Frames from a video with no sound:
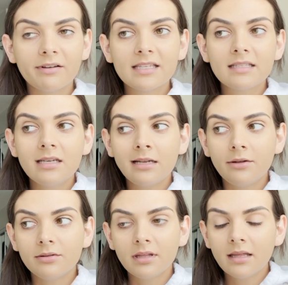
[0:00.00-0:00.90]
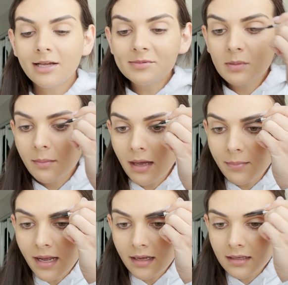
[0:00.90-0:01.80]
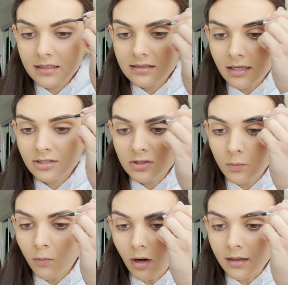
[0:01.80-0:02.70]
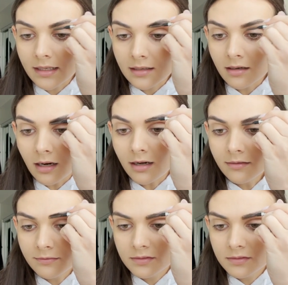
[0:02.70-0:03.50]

because that's another thing that helps my bad back is like just walking it off.